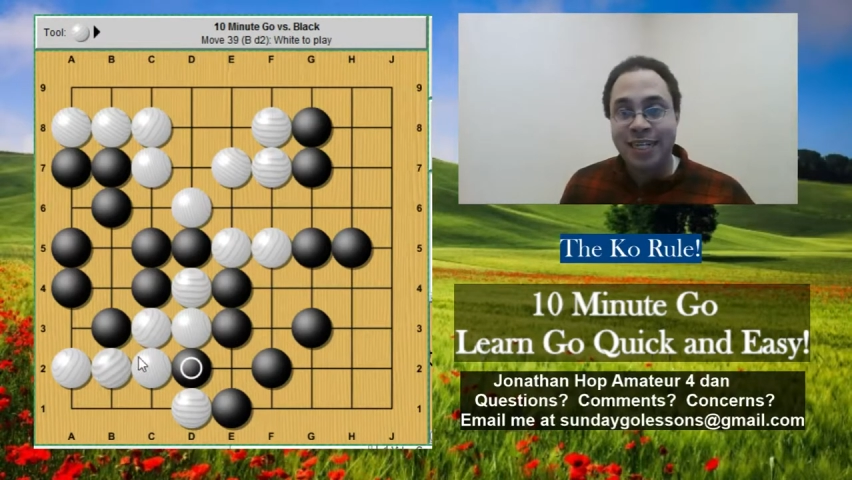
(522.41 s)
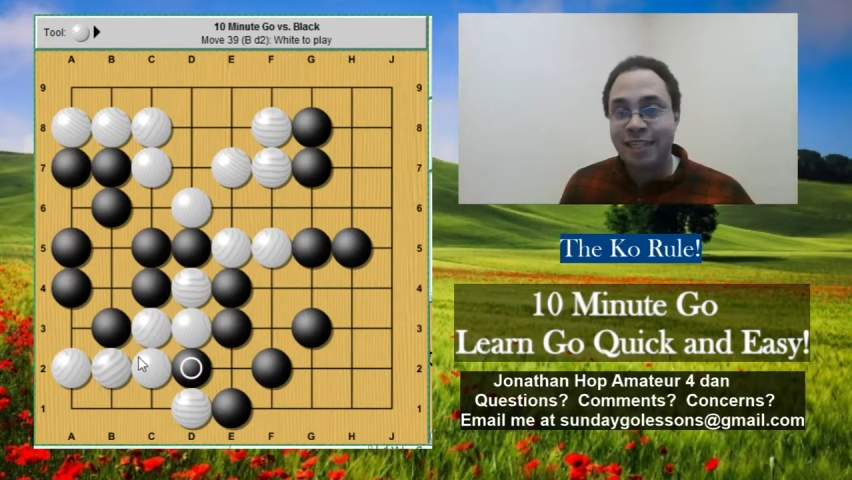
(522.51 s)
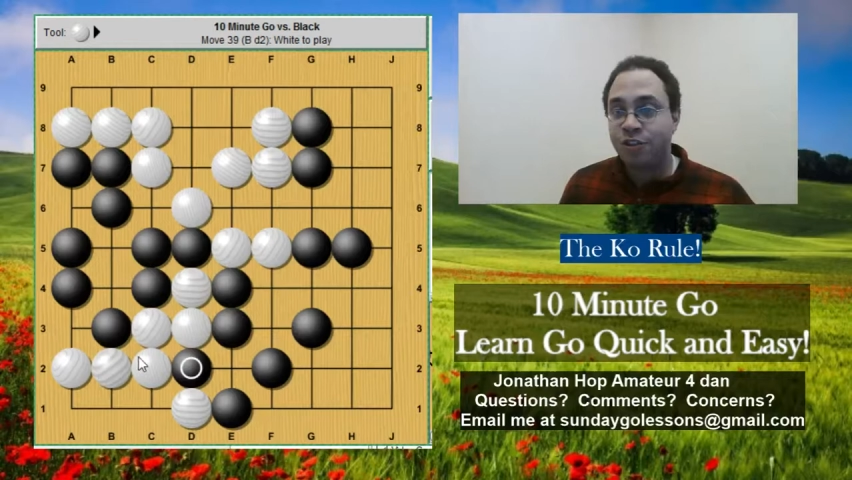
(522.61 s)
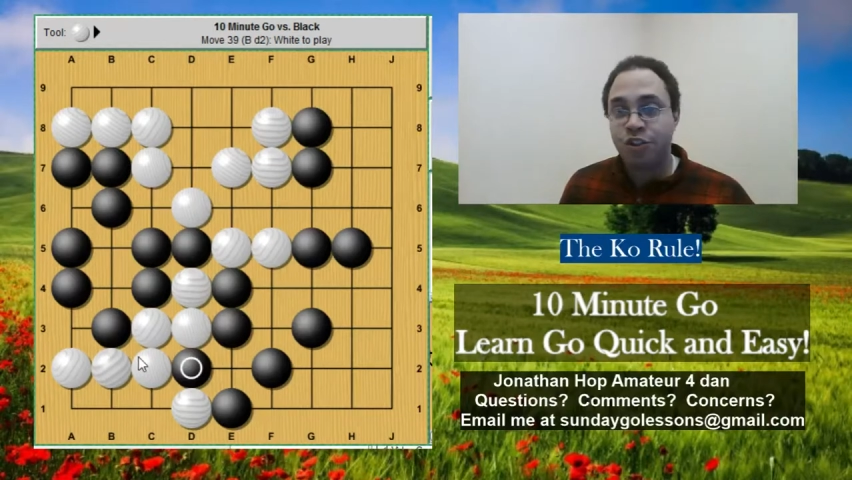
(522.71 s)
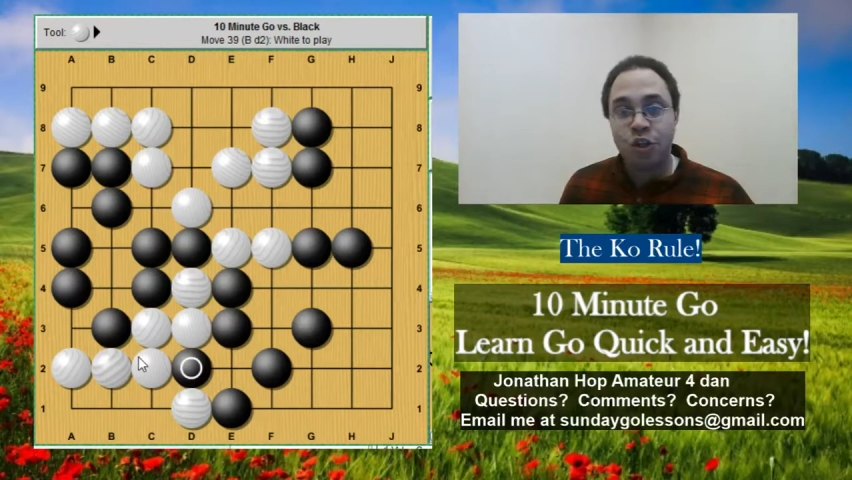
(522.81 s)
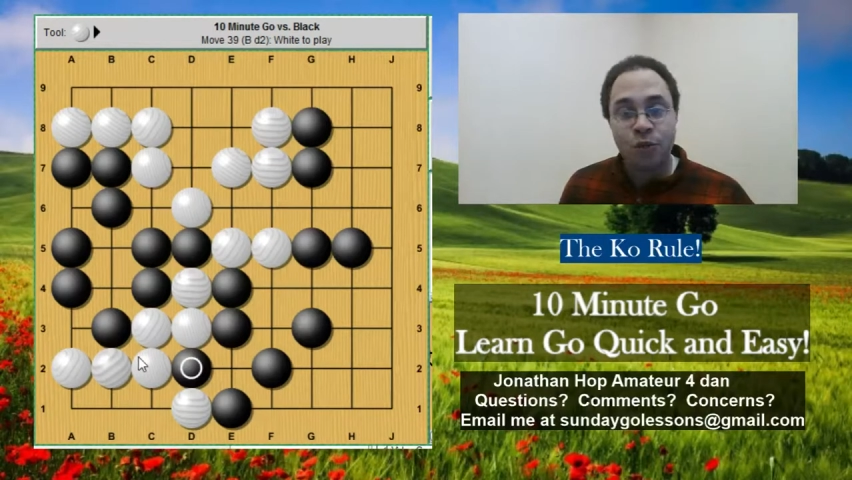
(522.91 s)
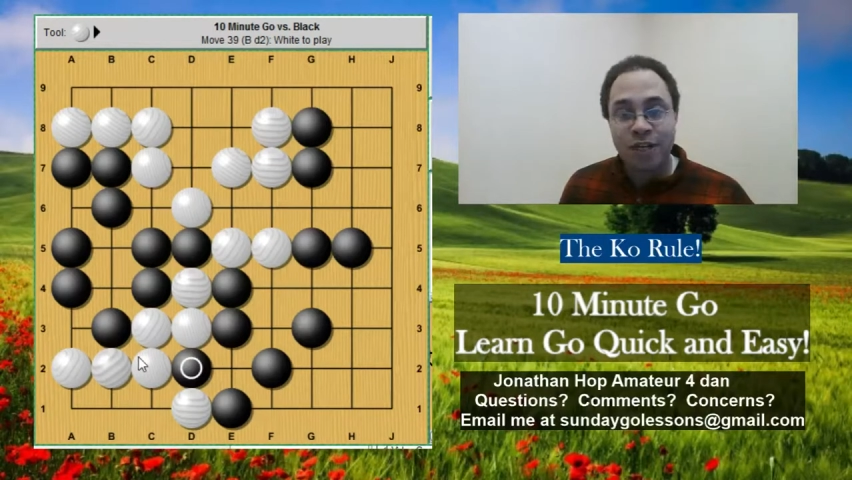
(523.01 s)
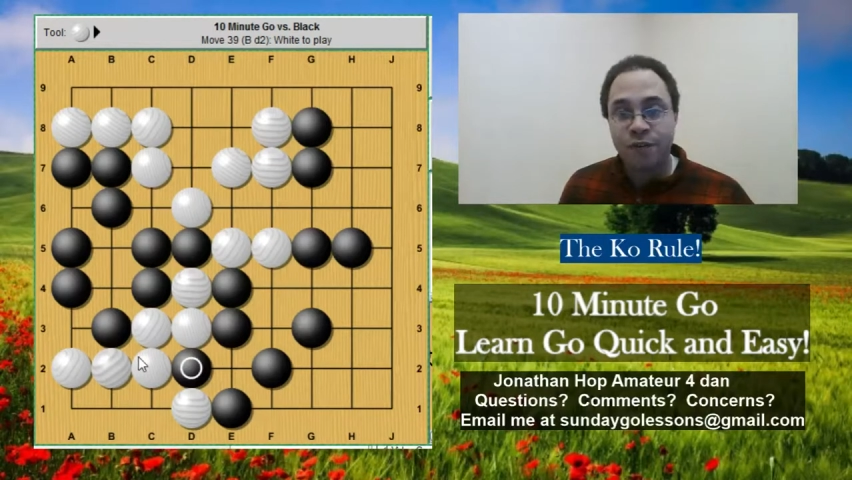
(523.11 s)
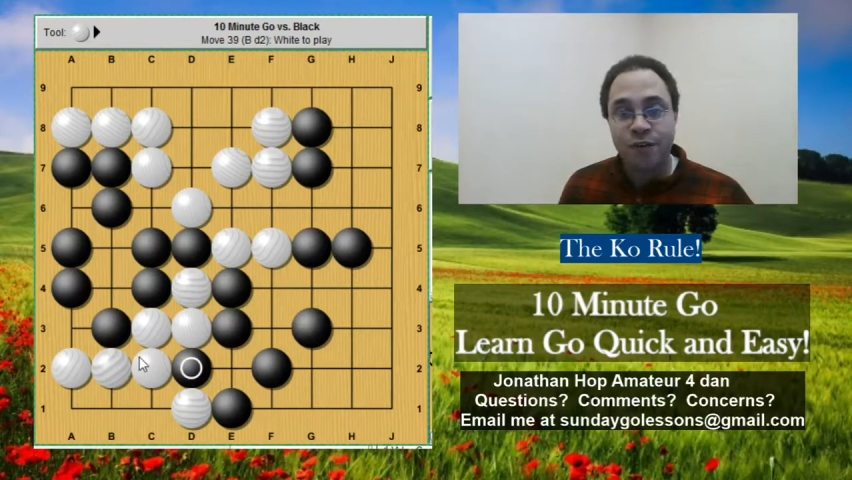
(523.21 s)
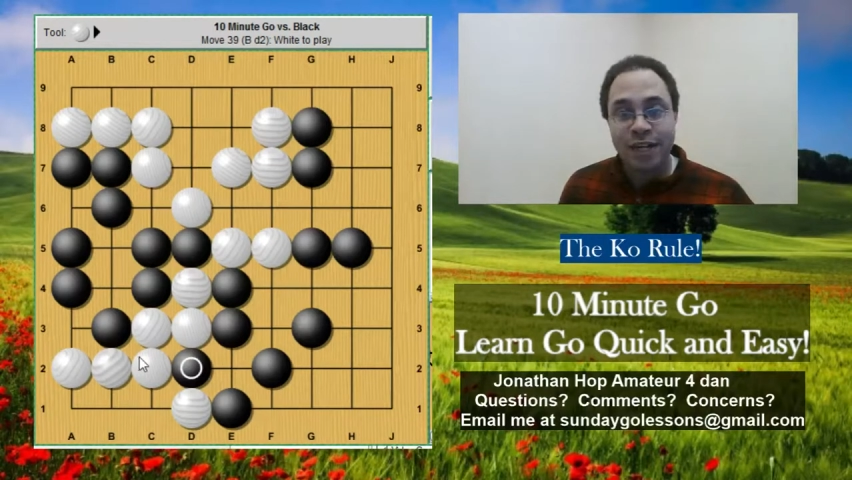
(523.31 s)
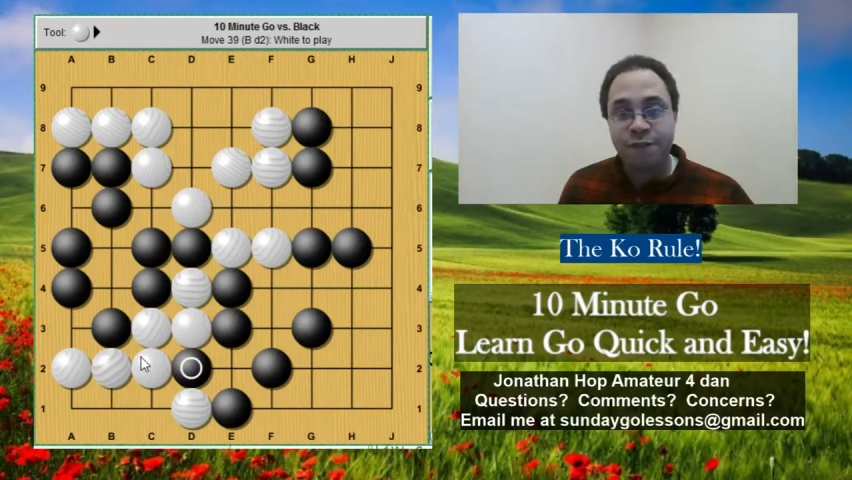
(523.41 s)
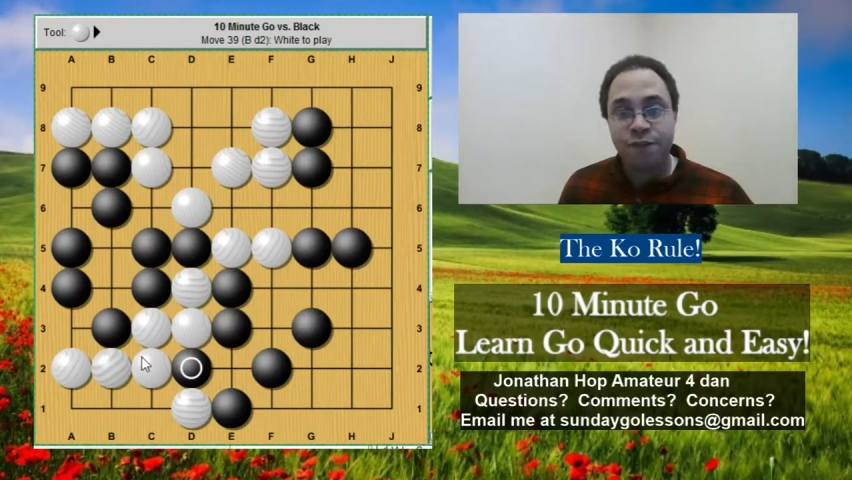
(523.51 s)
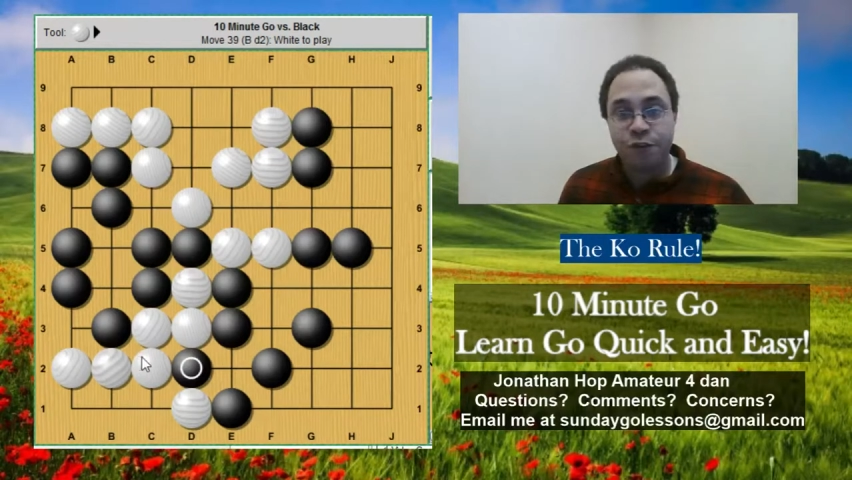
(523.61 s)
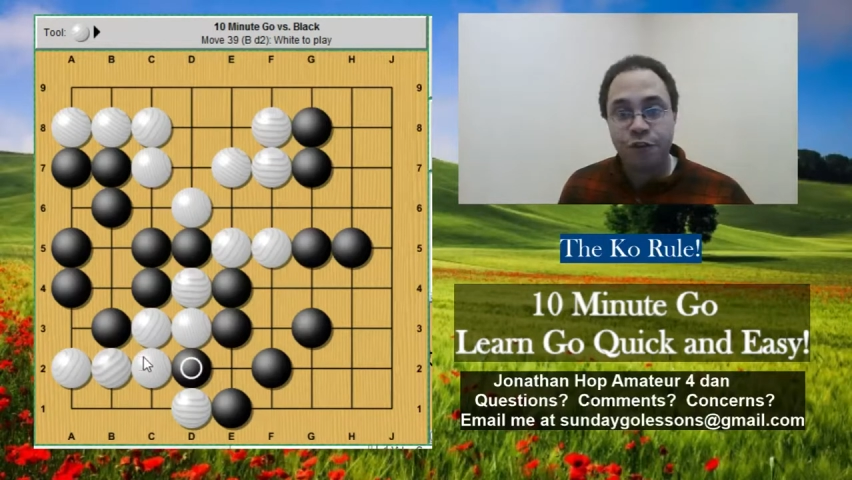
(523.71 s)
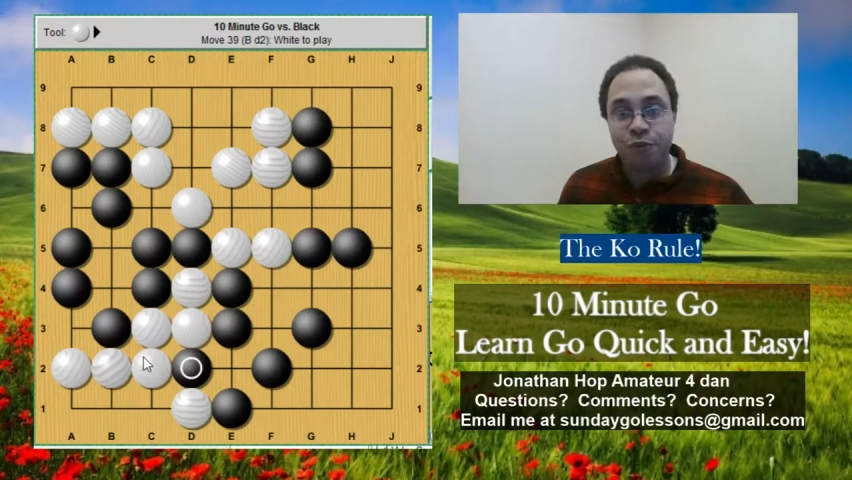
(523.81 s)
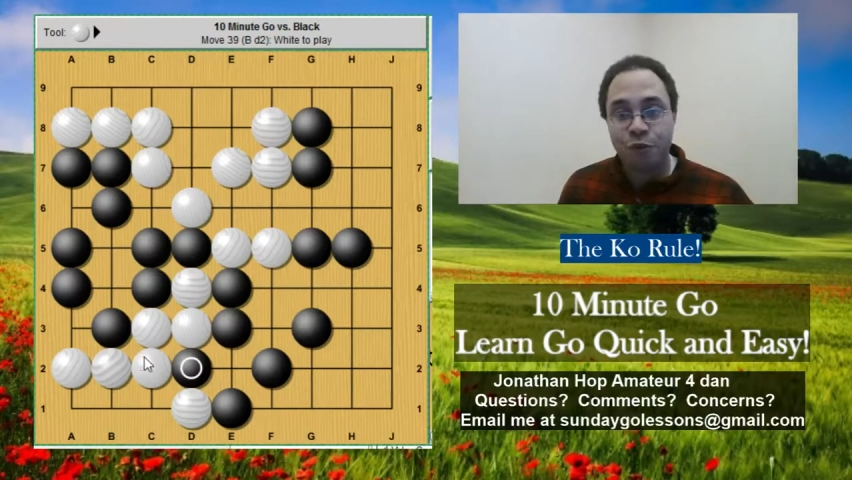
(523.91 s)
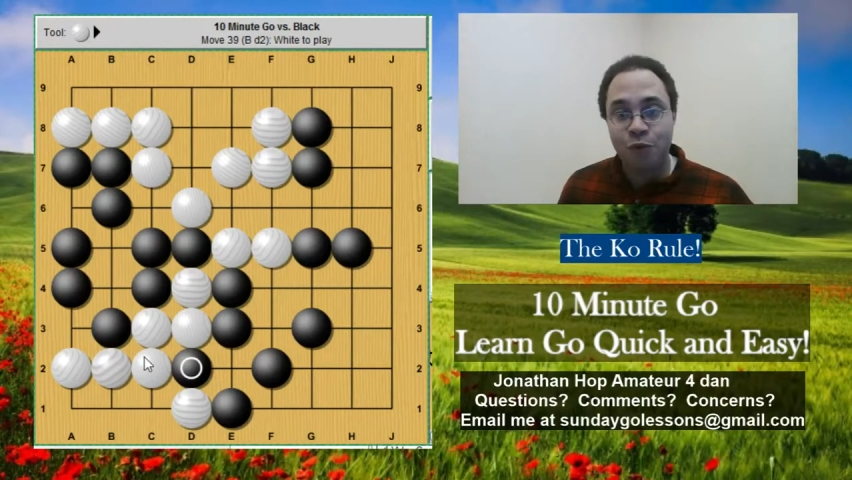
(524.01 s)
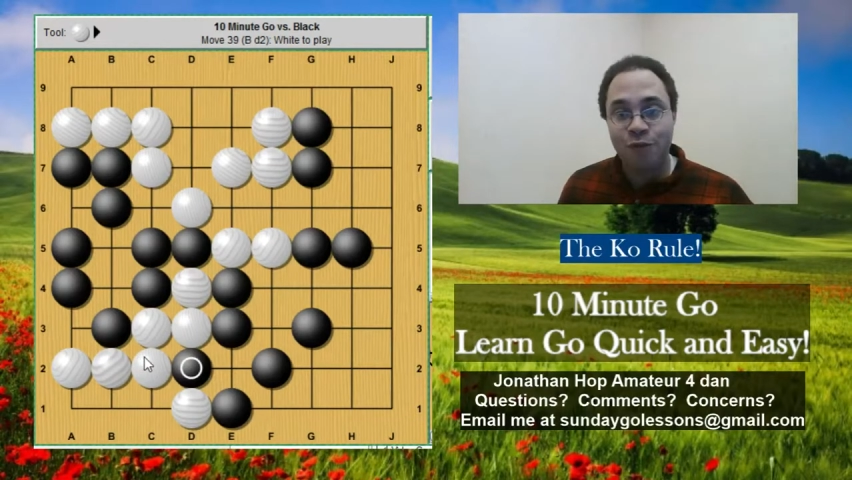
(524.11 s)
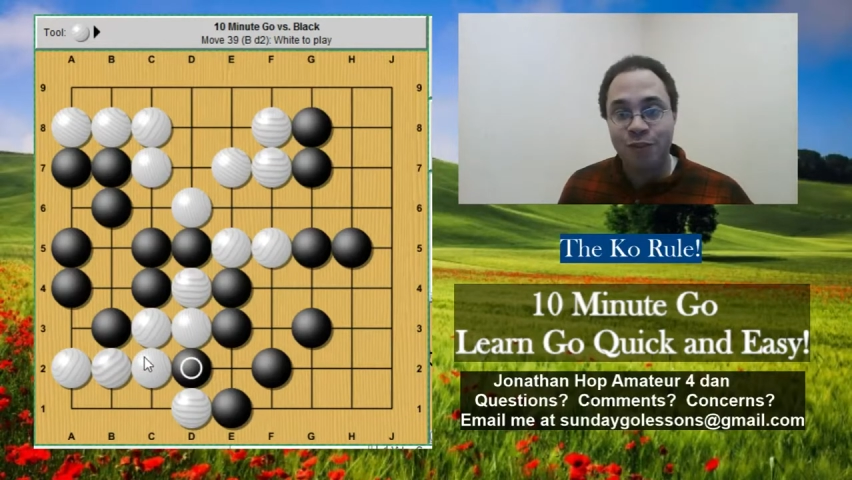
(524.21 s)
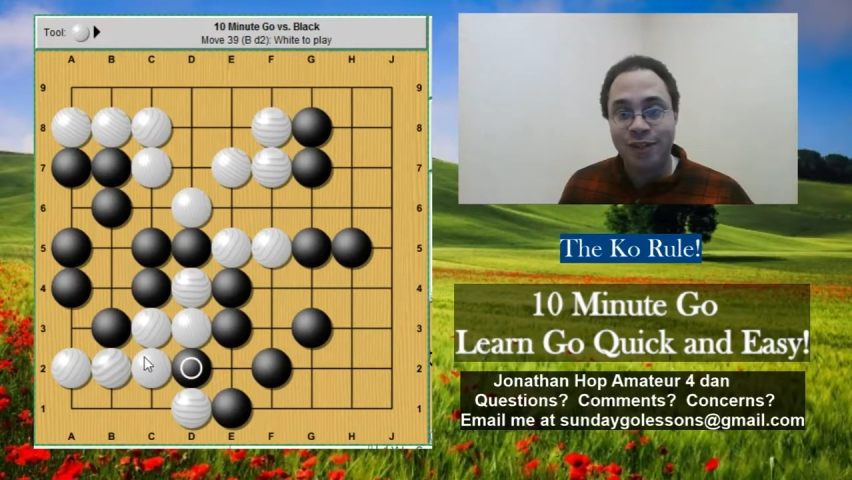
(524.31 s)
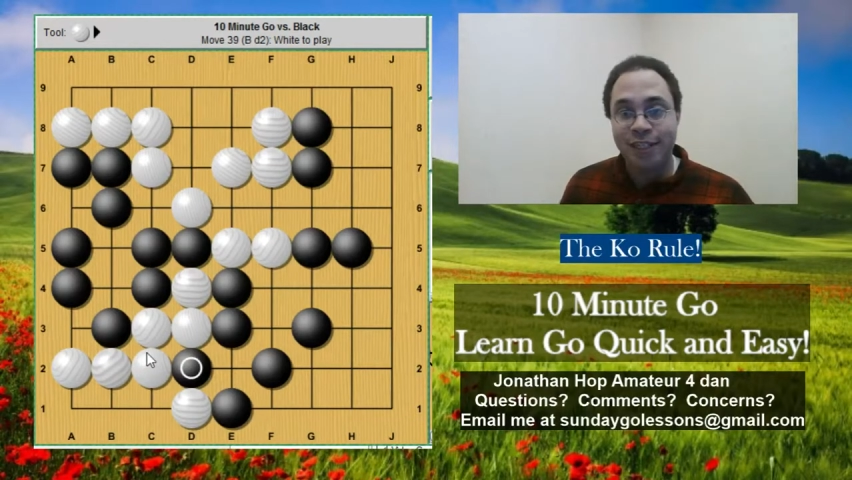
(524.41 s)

and there's no need for any further moves, all right?